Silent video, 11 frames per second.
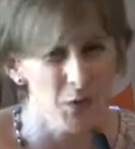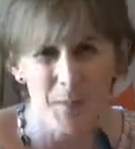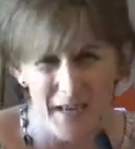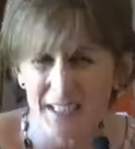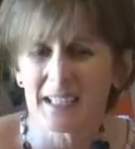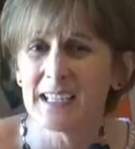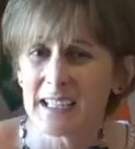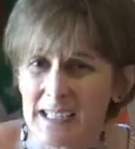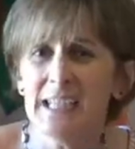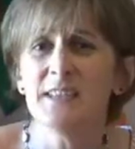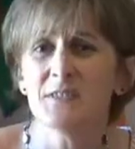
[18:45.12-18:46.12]
where basically it
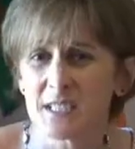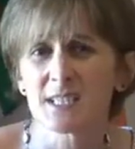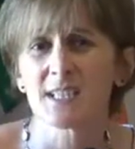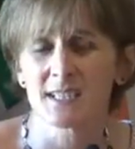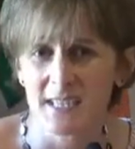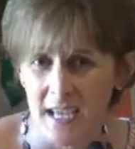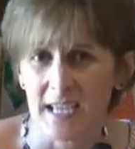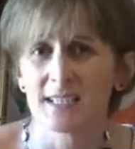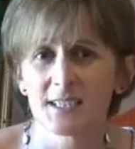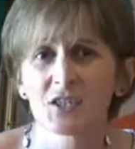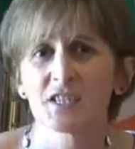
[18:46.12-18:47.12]
leaves it to
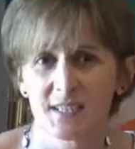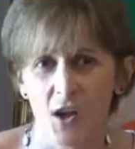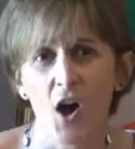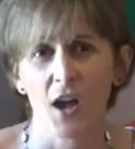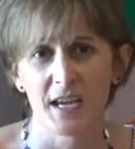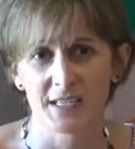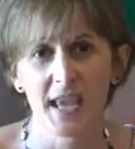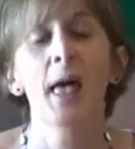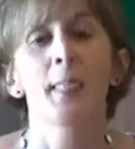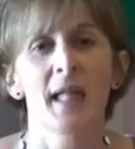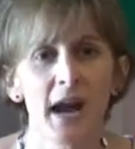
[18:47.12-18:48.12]
states to decide
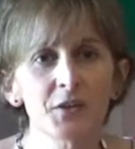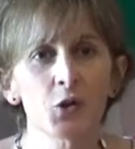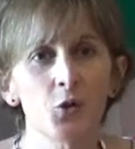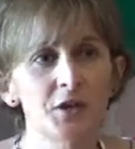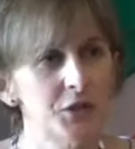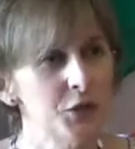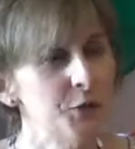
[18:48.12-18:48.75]
how they're going to